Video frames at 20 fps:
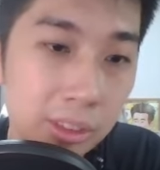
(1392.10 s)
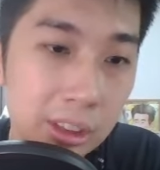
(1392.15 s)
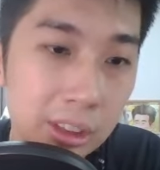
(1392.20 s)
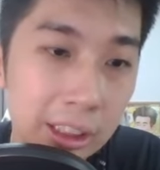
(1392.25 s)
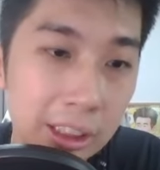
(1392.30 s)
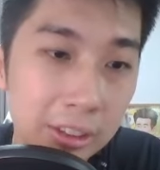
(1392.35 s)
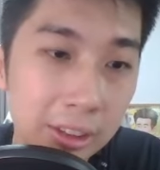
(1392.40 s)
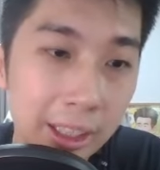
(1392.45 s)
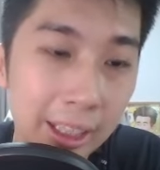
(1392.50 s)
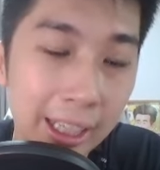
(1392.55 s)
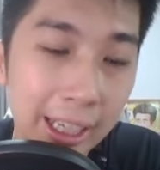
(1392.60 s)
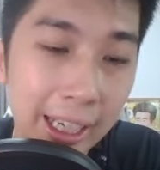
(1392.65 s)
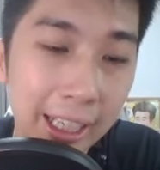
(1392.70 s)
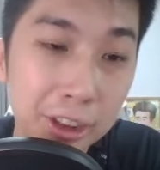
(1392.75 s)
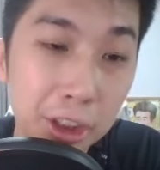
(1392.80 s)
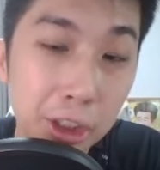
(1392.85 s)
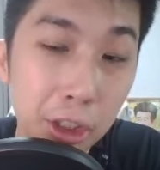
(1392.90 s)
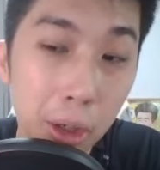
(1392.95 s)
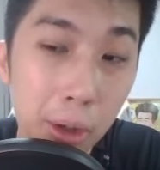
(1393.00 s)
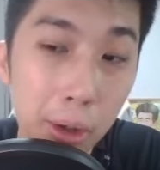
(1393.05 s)
That's why
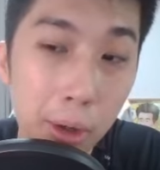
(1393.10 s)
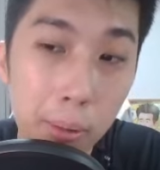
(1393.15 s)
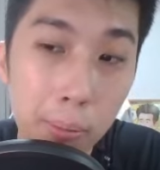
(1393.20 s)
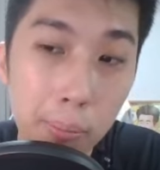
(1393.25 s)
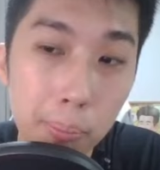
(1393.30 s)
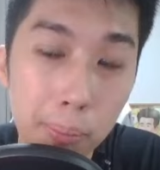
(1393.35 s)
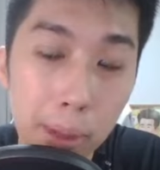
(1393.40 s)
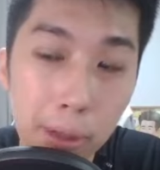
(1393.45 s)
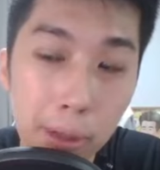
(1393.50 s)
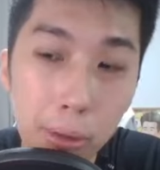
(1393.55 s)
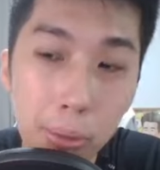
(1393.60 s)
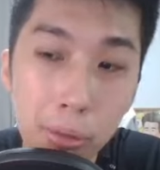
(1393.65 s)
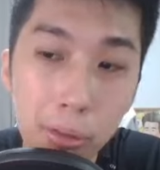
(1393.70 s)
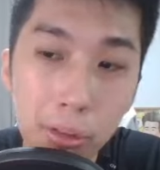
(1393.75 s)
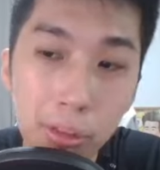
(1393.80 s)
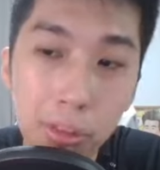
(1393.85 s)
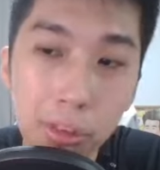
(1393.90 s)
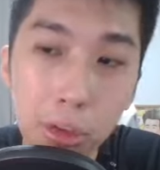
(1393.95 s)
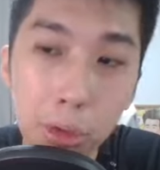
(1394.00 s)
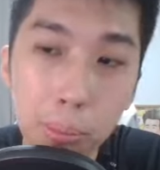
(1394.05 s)
actually your
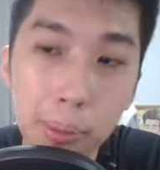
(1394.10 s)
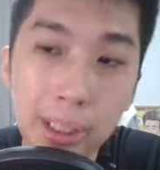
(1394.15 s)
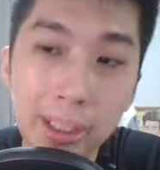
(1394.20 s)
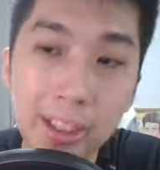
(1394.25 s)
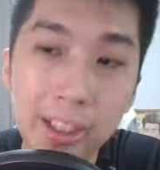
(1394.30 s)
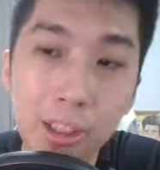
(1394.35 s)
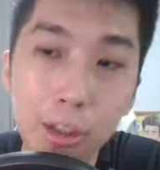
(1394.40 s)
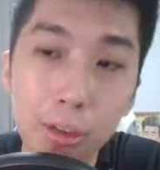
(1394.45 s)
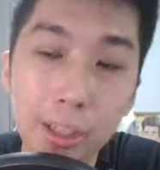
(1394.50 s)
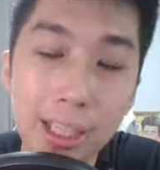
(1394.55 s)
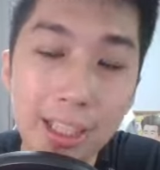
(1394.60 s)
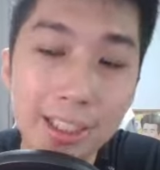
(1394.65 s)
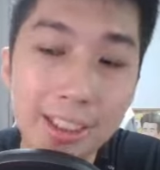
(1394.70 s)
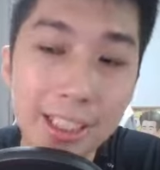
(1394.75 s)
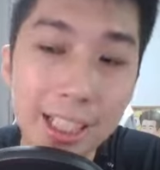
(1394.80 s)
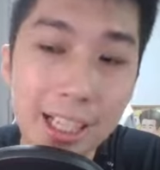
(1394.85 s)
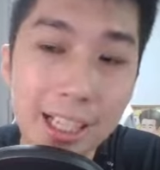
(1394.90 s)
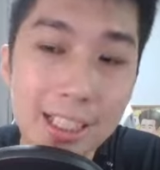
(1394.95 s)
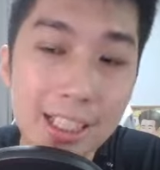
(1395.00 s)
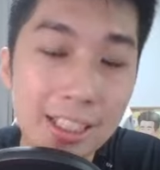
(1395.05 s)
bedroom, you may look at the
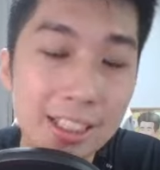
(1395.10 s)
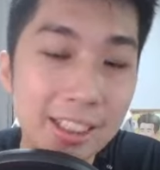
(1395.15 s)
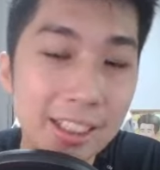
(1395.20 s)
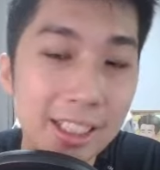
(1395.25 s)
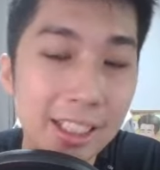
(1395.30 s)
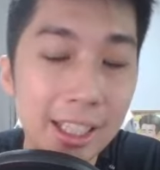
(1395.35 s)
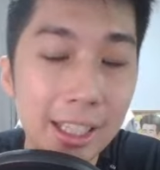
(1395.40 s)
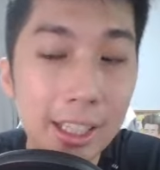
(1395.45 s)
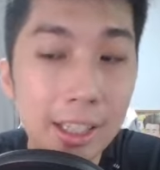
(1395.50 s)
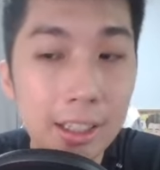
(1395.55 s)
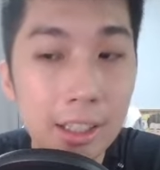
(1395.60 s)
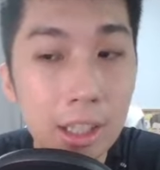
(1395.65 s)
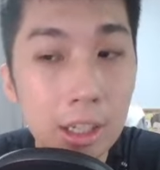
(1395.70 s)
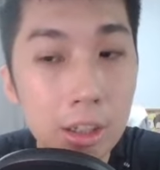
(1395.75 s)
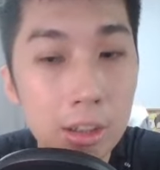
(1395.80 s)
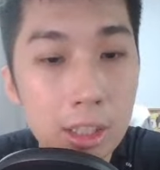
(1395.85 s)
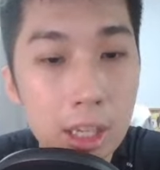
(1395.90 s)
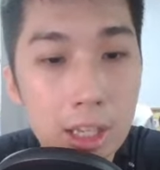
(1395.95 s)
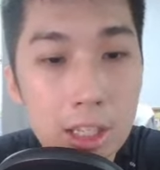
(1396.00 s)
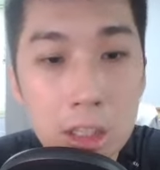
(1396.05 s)
size and say, hey, it
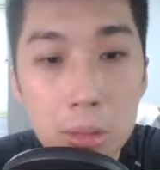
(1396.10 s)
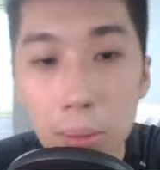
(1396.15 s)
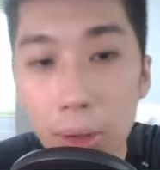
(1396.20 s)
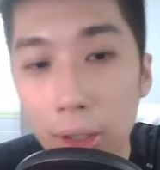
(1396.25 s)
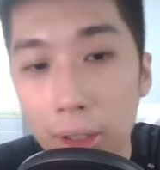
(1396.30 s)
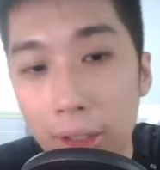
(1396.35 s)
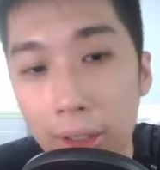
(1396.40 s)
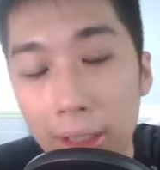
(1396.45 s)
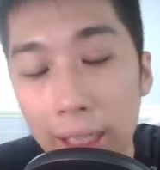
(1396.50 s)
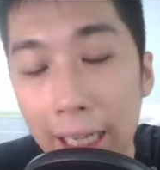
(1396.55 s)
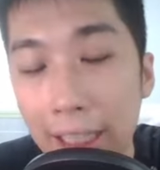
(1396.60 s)
looks like it's smaller.